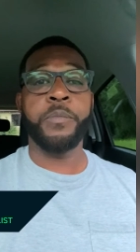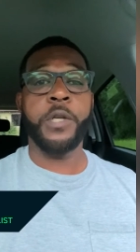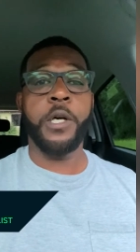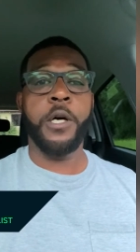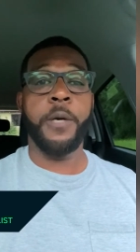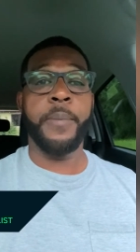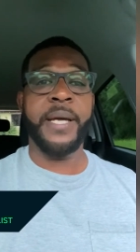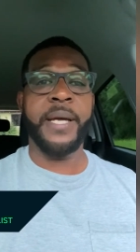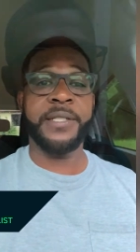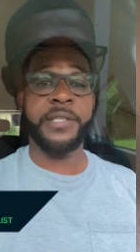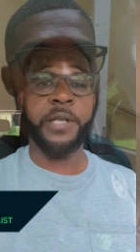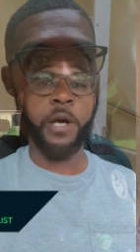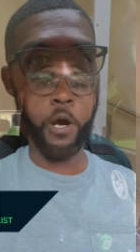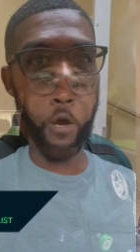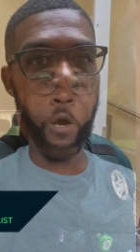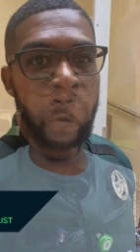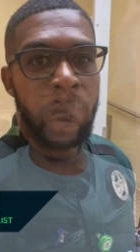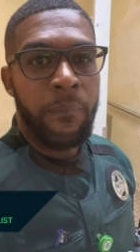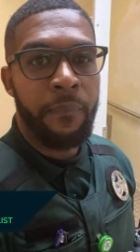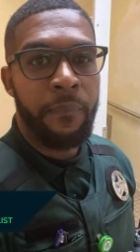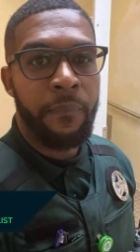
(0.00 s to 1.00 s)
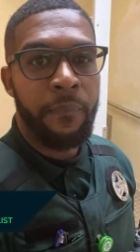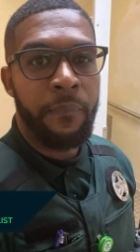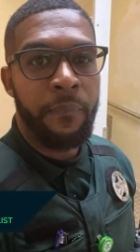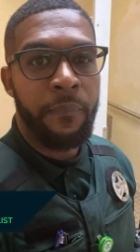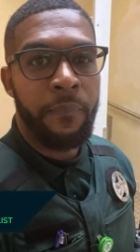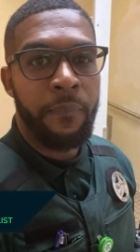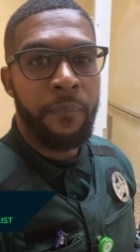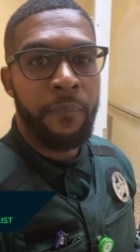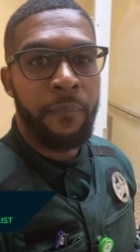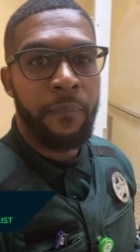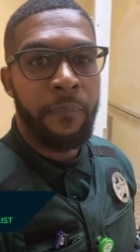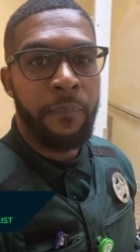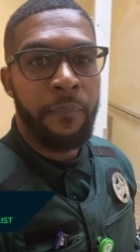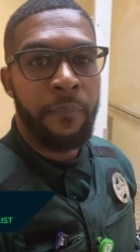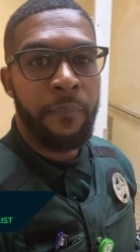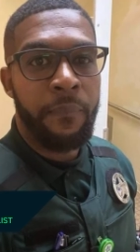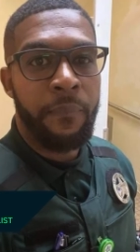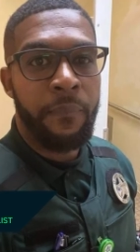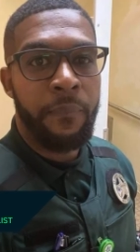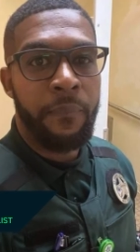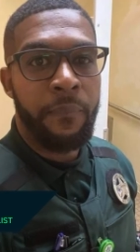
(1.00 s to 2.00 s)
Um, as an officer, I use my
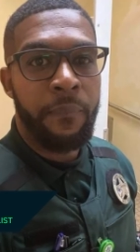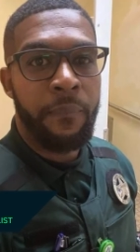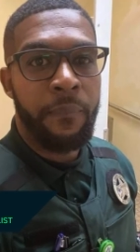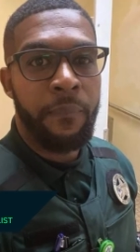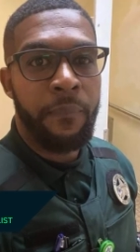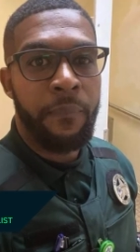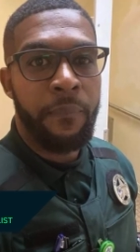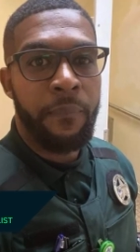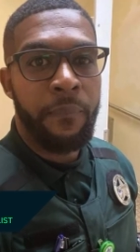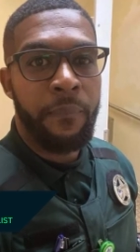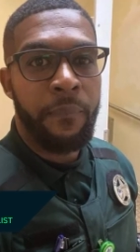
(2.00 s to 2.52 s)
platform,